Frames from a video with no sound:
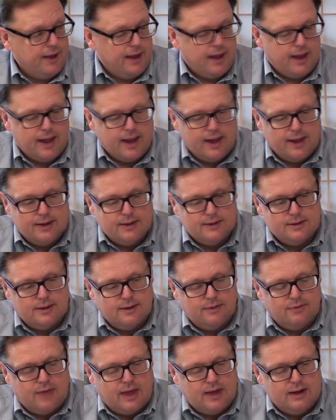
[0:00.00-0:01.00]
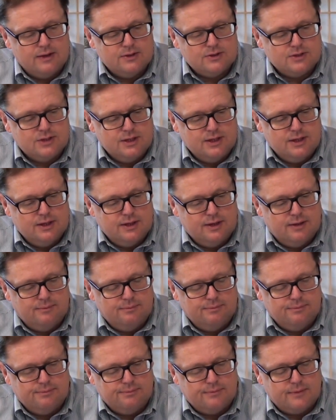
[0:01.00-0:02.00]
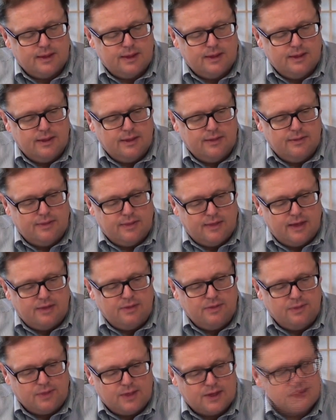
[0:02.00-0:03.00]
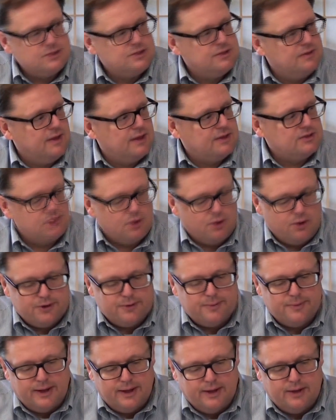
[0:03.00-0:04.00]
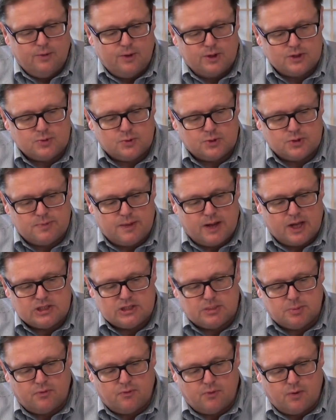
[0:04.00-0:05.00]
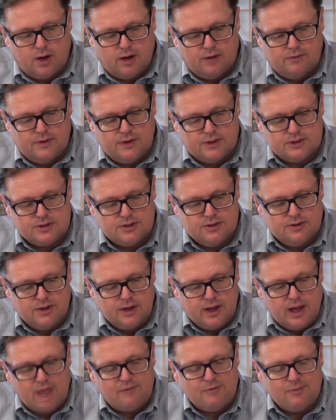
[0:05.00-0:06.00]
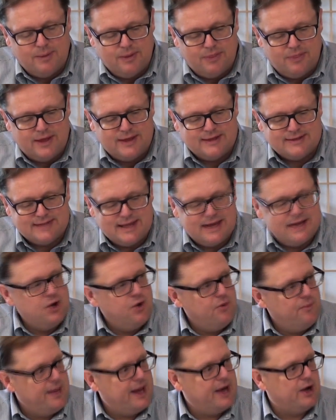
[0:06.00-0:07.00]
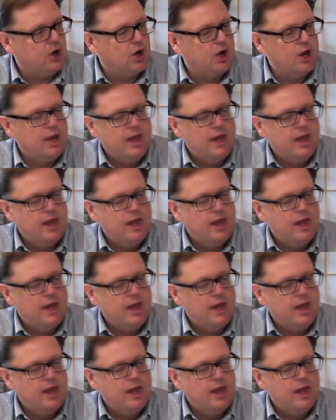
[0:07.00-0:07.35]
And that is the. Um, I think that's that's ultimately what's responsible for all of this. The government thinks they know better,